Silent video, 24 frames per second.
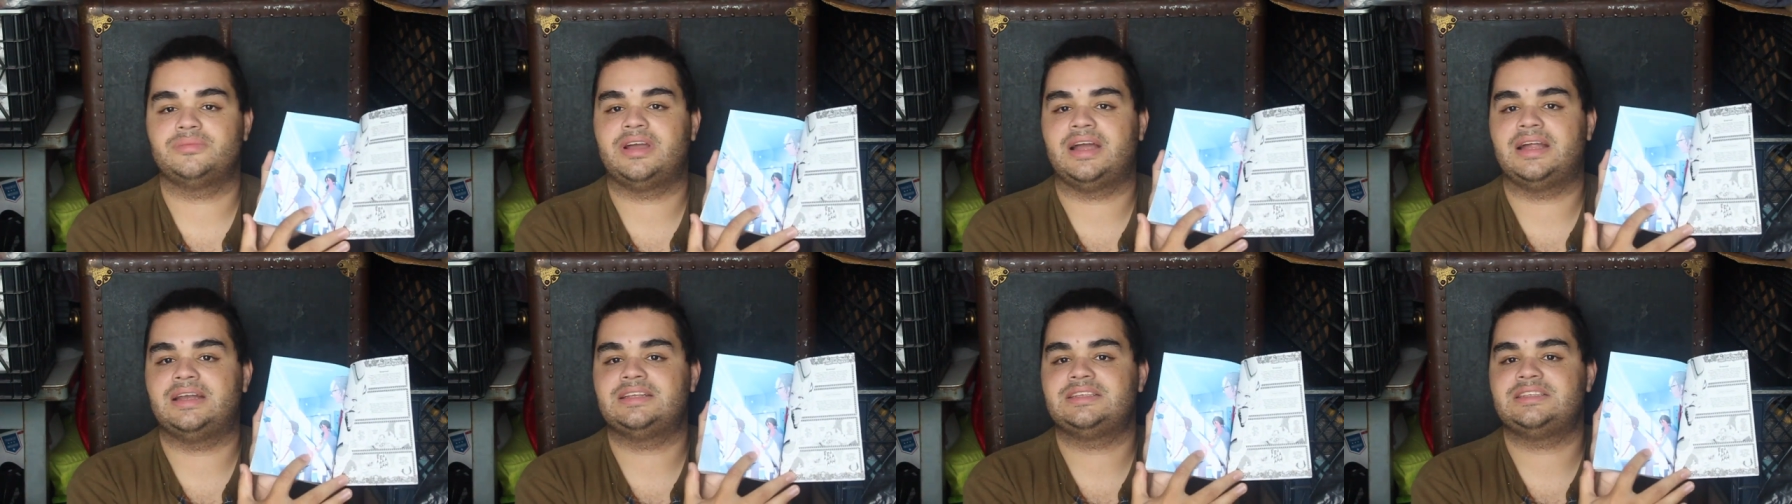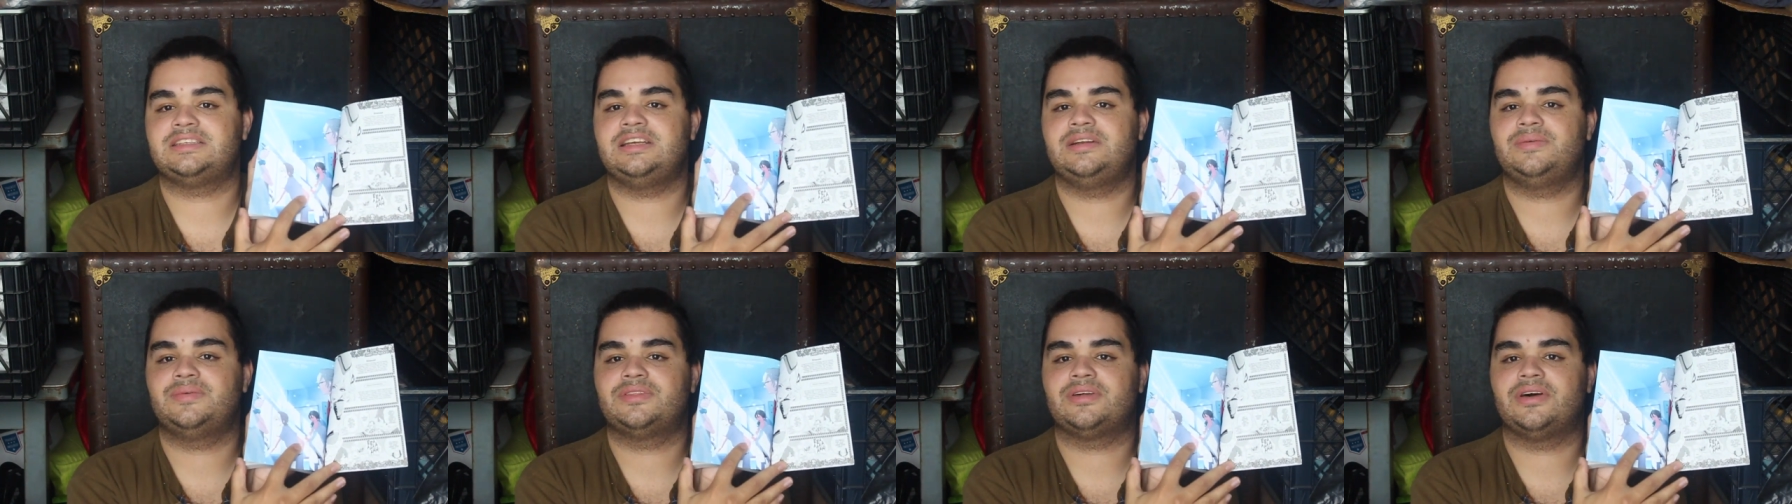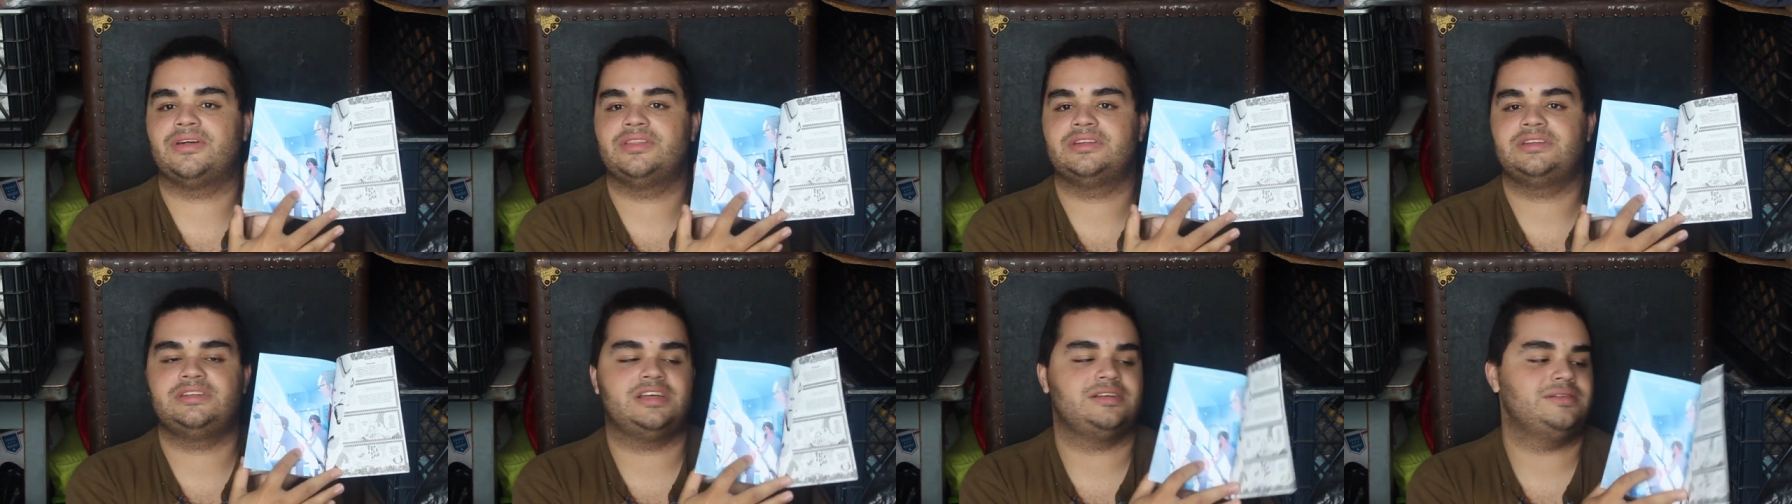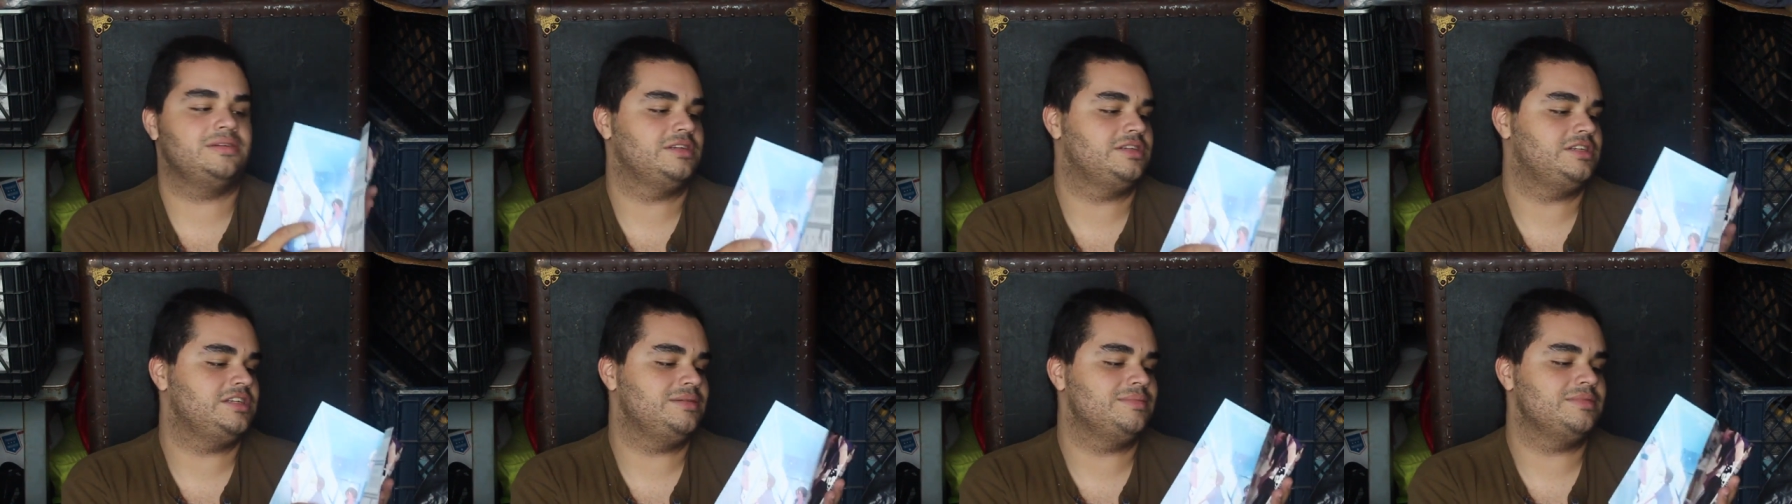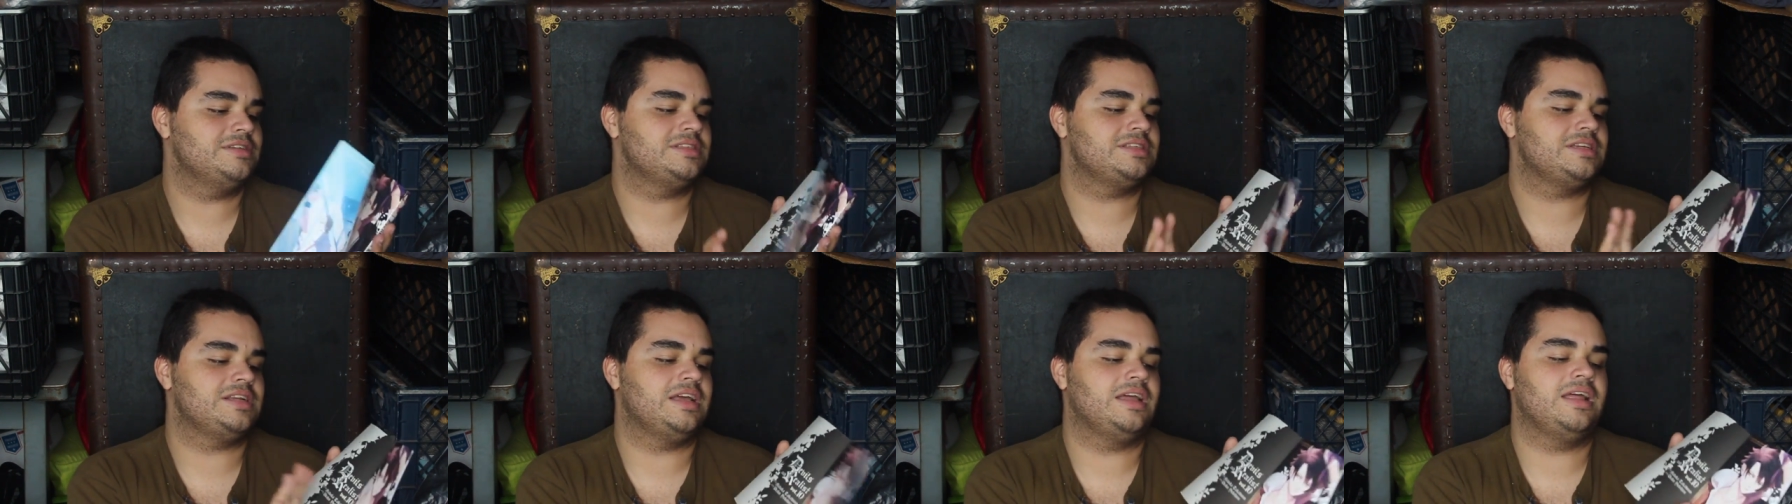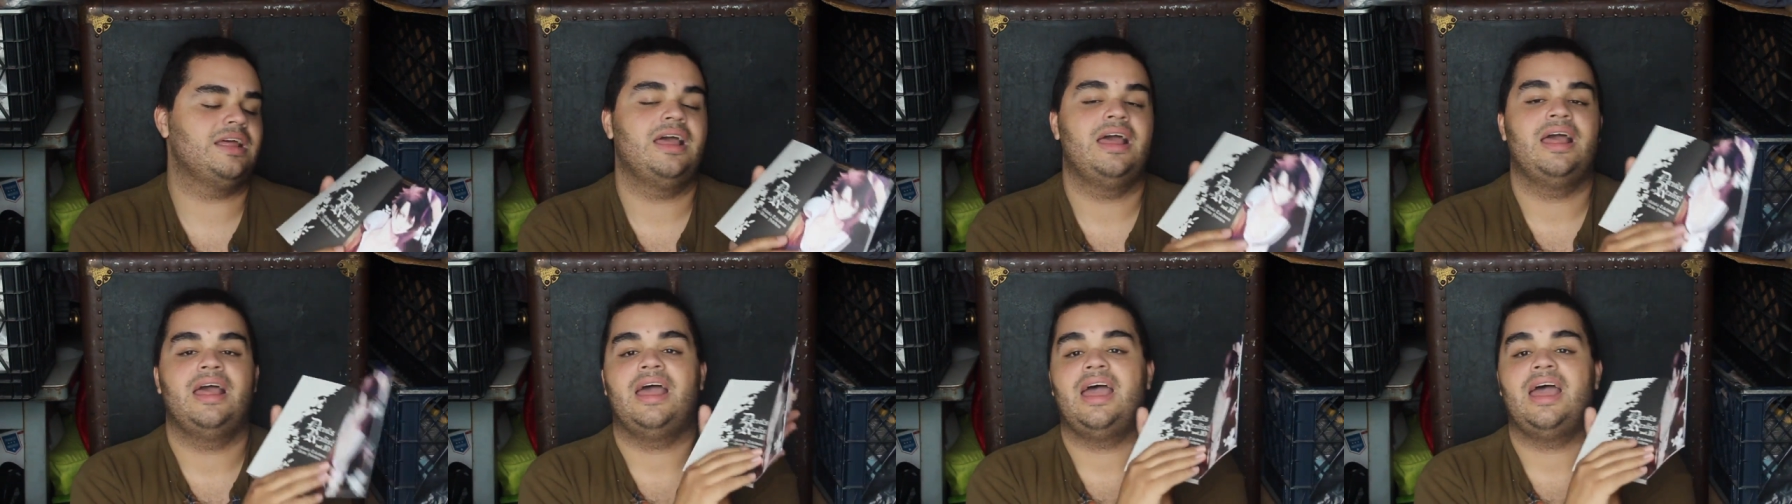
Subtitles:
kind of scene with all the demons in it.